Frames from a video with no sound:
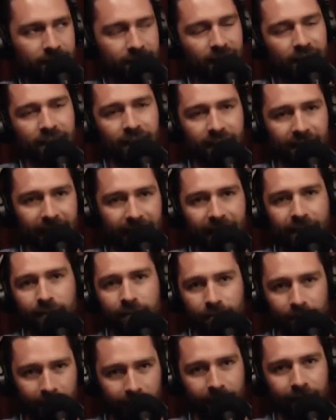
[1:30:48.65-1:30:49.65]
It's like the
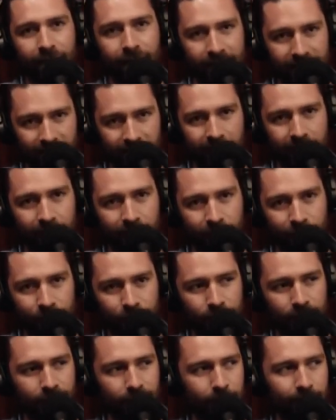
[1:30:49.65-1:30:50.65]
length of our entire
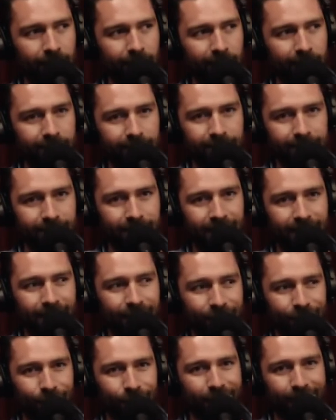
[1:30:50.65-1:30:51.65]
country. Yeah. I'm like, get
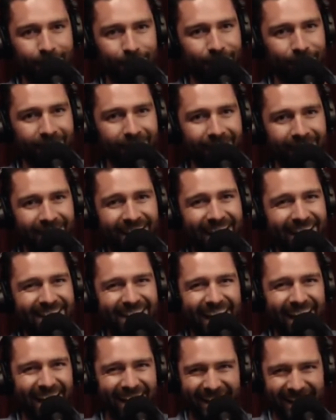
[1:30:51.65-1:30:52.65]
the train, bro.
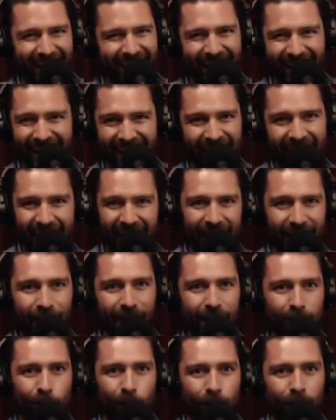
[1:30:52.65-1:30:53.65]
like, yeah.
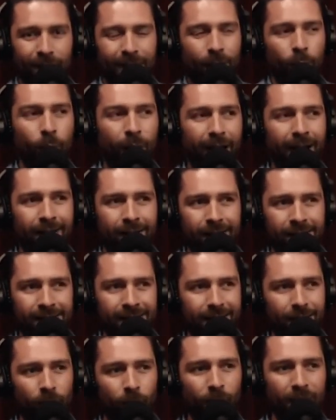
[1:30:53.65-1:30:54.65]
Like, like I was
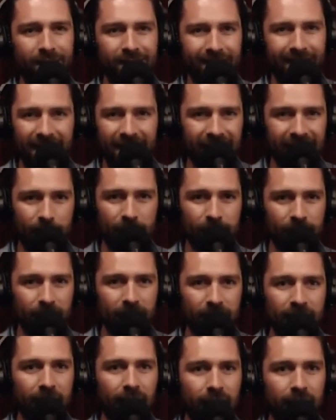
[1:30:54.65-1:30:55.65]
like, when's the last time you
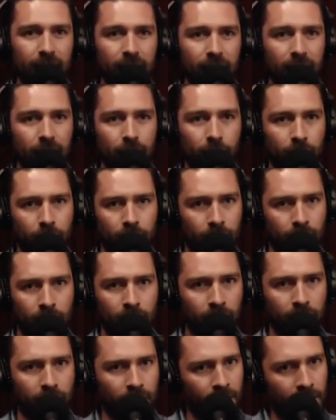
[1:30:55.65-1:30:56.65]
did that?
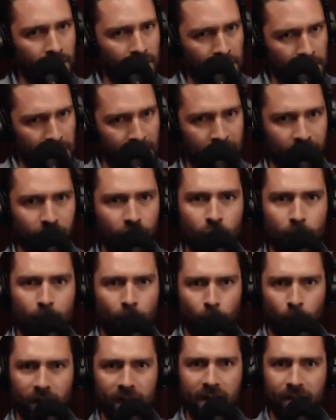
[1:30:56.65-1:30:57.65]
Uh, I don't know,
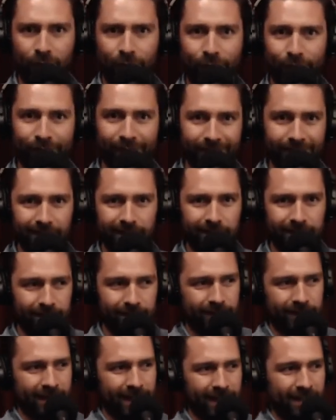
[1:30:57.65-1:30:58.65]
but what if? You know, I mean,
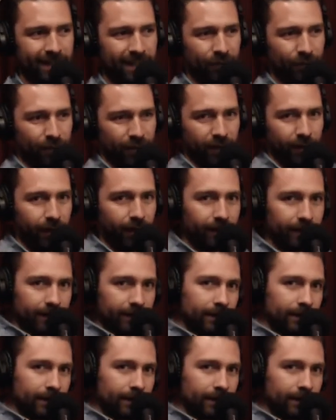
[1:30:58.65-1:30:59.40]
I take can, a different car.